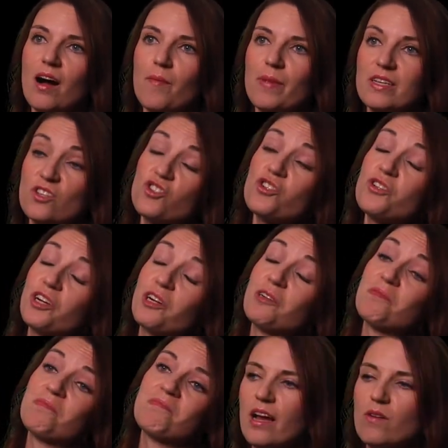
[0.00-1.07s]
as a
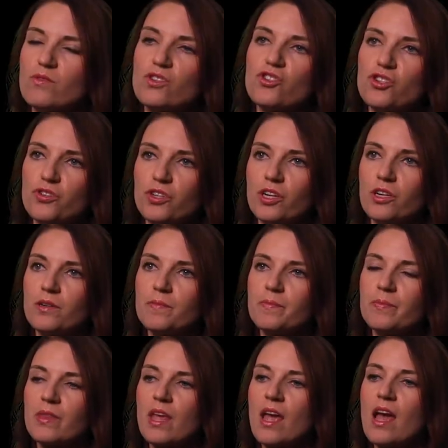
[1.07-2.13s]
junior. I was a junior,
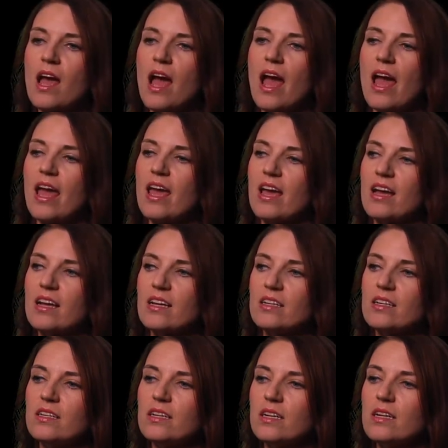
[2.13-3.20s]

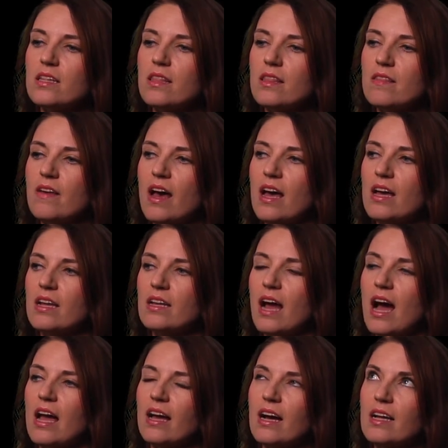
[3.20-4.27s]
and then
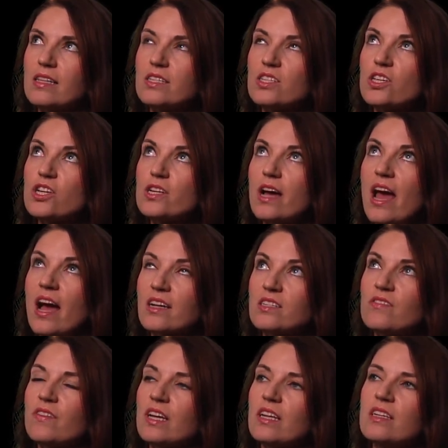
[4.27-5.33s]
I got
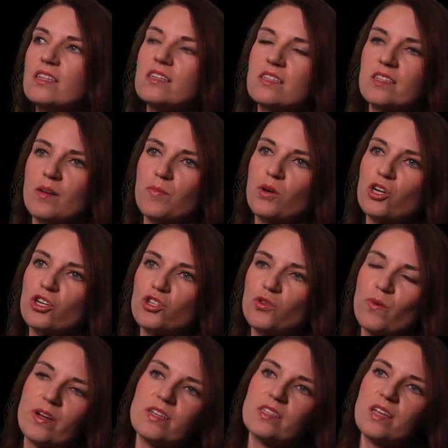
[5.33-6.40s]
activated December
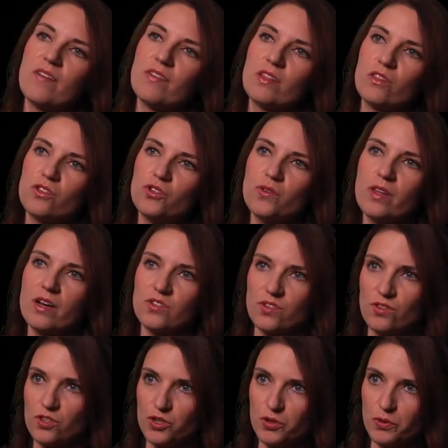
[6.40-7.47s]
27th,
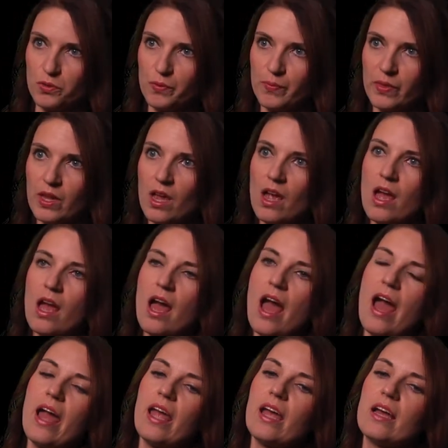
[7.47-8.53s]
2002,
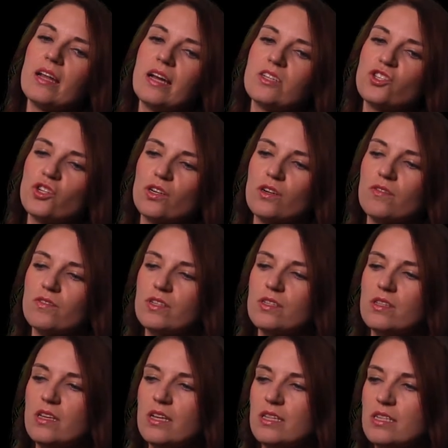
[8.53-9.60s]
and I served
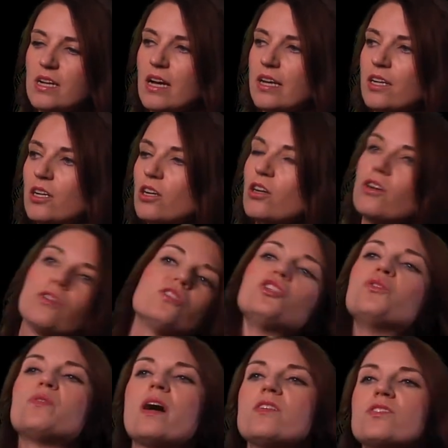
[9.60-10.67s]
the entire
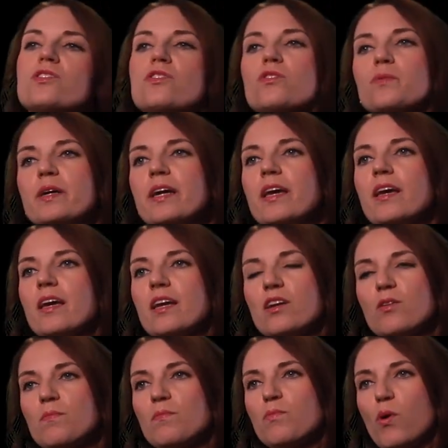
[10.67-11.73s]
2003
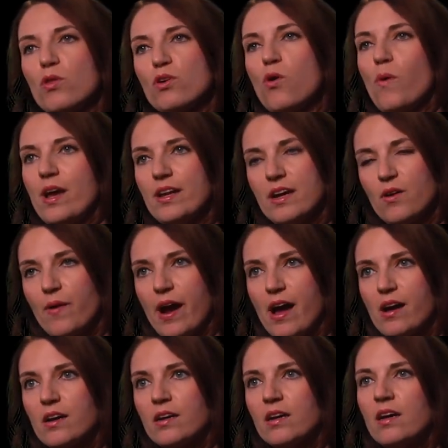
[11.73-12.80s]
in both Kuwait and
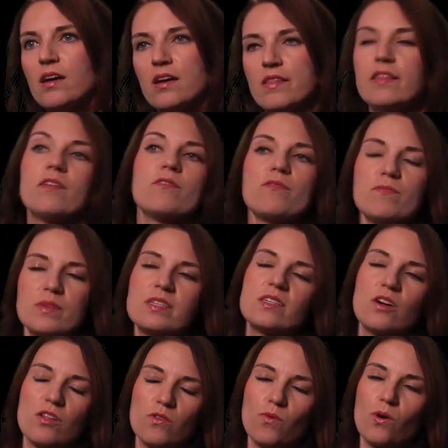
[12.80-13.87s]
Iraq, and the
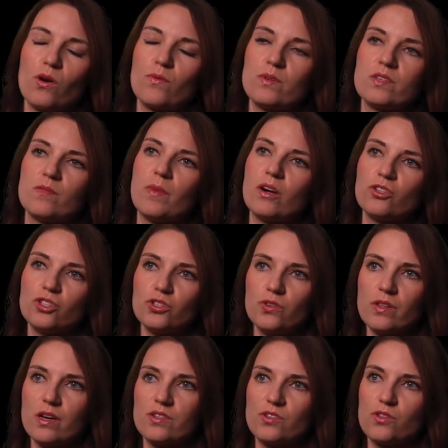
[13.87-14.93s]
start of the war was in March
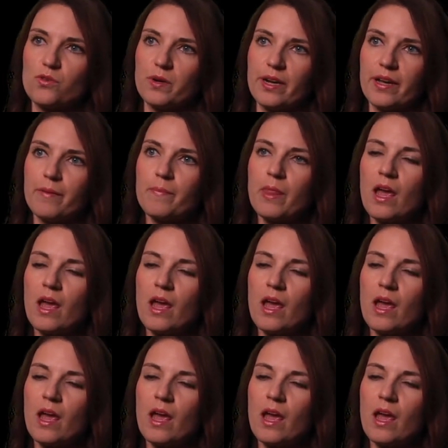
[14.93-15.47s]
2003.